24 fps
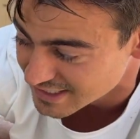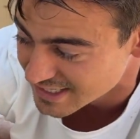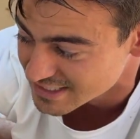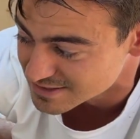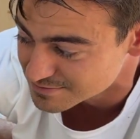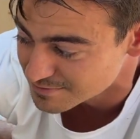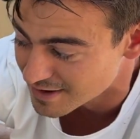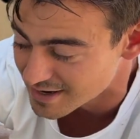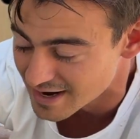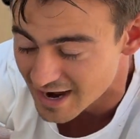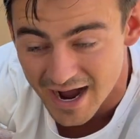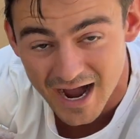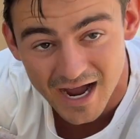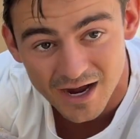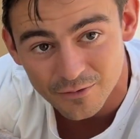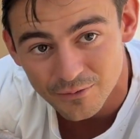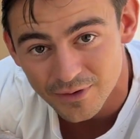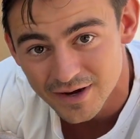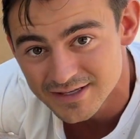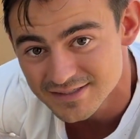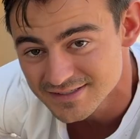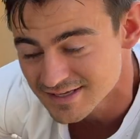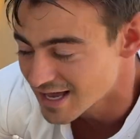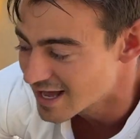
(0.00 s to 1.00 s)
is my
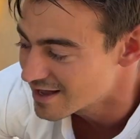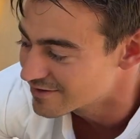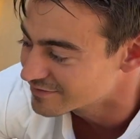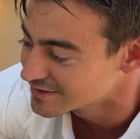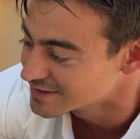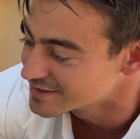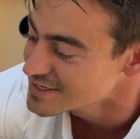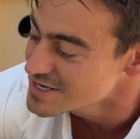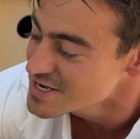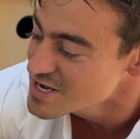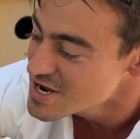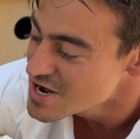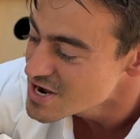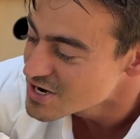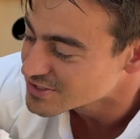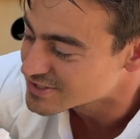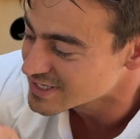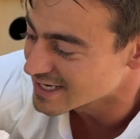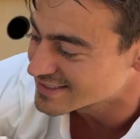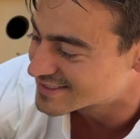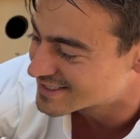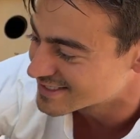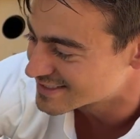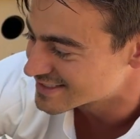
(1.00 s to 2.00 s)
highway to heaven." So
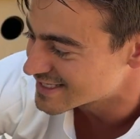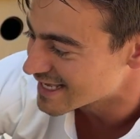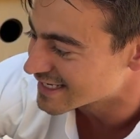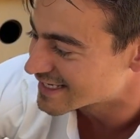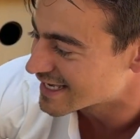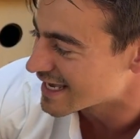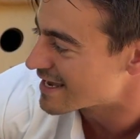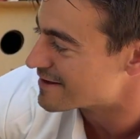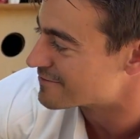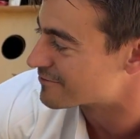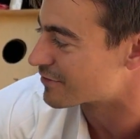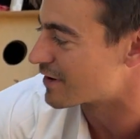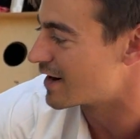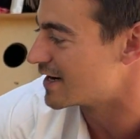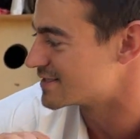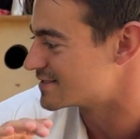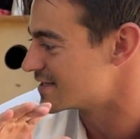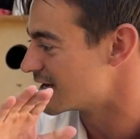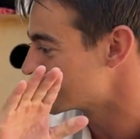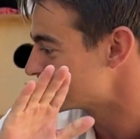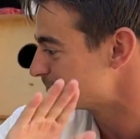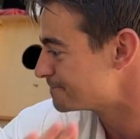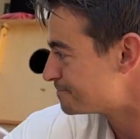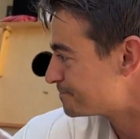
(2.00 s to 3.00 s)
that's the steak and fries
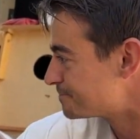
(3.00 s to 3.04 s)
there.